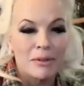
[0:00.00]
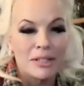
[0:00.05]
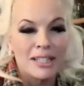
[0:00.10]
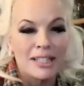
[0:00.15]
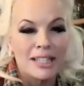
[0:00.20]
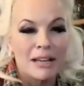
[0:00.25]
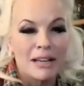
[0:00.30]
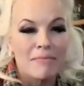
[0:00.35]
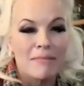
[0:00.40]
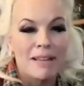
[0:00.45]
We'll
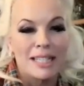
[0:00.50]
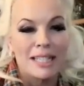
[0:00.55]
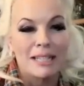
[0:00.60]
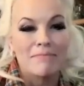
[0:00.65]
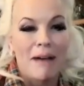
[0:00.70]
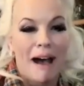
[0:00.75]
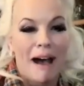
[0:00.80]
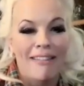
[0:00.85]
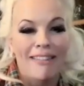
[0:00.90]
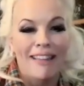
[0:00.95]
still be
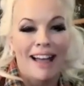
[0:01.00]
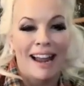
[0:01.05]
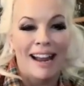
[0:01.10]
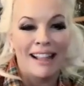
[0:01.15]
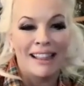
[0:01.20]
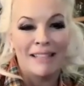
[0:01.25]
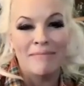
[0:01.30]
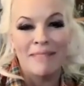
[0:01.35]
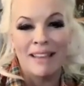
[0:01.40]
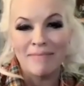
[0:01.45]

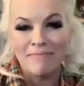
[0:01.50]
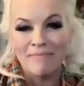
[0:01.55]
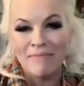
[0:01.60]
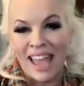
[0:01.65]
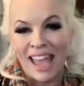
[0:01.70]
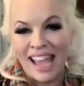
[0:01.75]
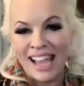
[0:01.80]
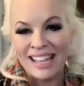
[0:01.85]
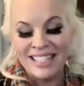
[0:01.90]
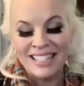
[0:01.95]
spotlighting the
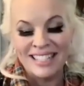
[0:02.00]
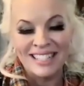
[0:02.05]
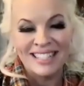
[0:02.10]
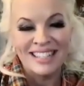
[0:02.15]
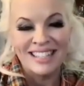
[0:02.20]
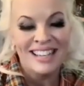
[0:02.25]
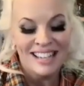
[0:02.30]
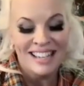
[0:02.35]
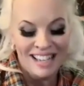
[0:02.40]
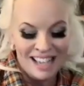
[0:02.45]
MacBains,
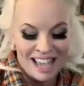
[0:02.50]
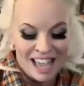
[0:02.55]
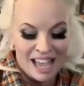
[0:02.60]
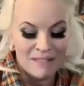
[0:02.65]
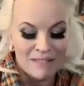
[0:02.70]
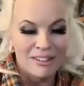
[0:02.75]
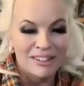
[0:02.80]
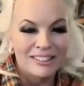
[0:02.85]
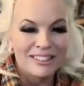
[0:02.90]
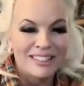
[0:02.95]

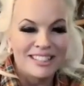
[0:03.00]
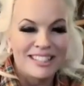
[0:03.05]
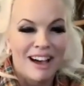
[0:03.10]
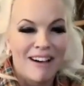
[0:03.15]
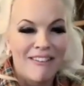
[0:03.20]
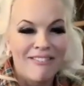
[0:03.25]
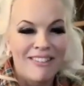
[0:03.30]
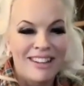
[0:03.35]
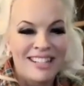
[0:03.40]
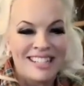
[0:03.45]
and we'll
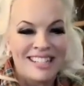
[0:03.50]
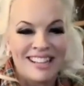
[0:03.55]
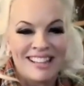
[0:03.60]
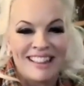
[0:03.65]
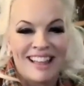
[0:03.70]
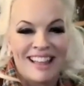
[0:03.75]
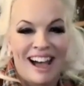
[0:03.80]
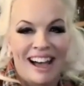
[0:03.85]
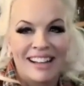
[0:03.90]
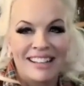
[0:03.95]
delve into
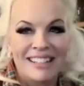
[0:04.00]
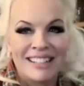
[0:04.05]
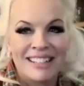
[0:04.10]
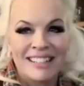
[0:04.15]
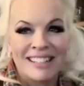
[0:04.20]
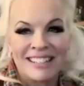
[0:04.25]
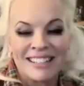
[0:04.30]
that